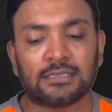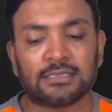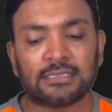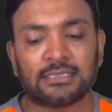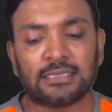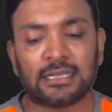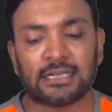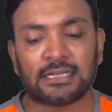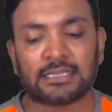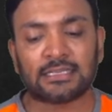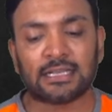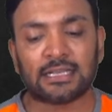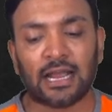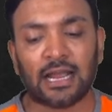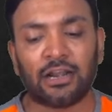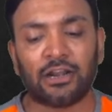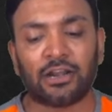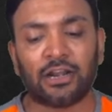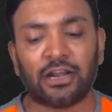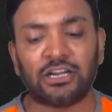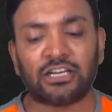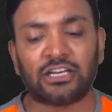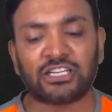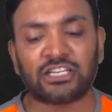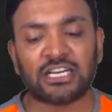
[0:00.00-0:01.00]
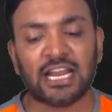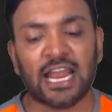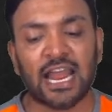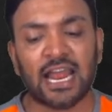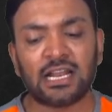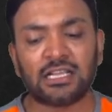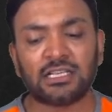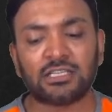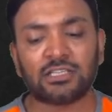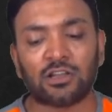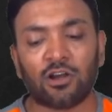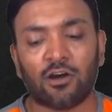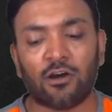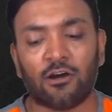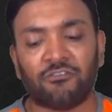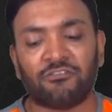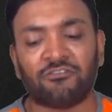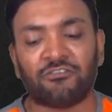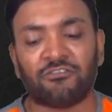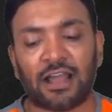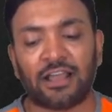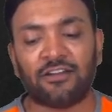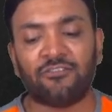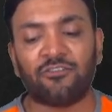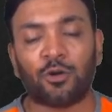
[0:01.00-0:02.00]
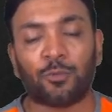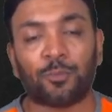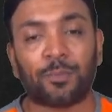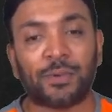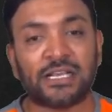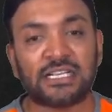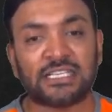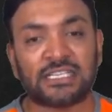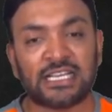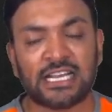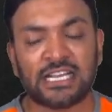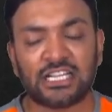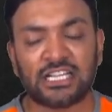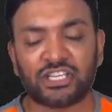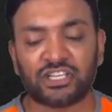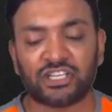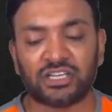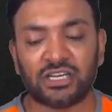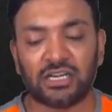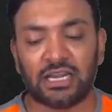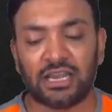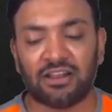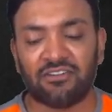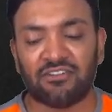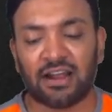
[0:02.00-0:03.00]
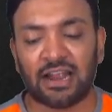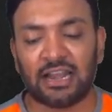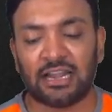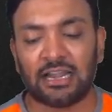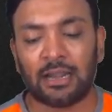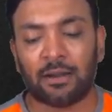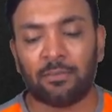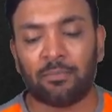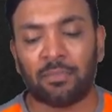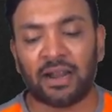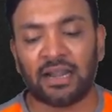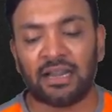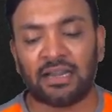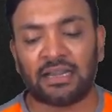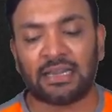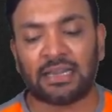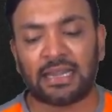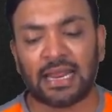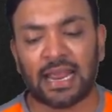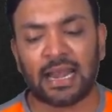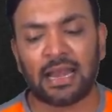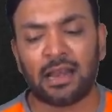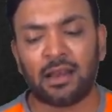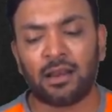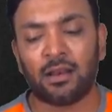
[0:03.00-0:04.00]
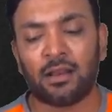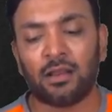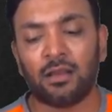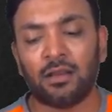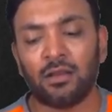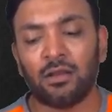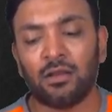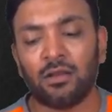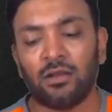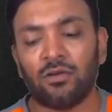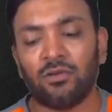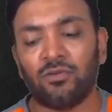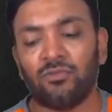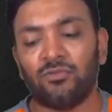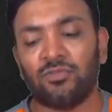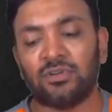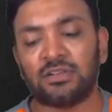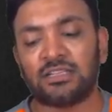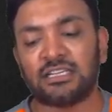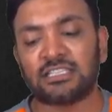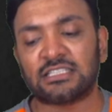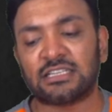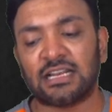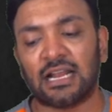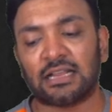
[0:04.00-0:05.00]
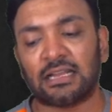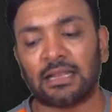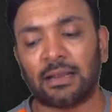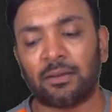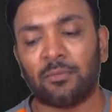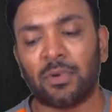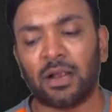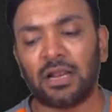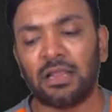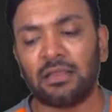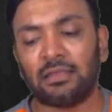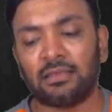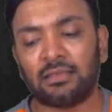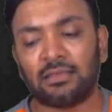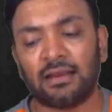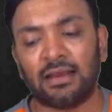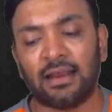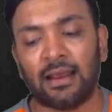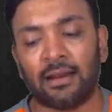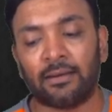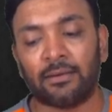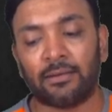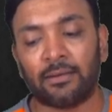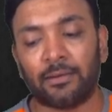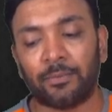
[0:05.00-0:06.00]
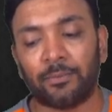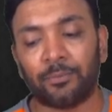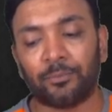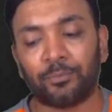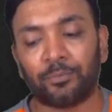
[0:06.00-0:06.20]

600 shares of 5 rupees each divided by 10, which is nothing but 300.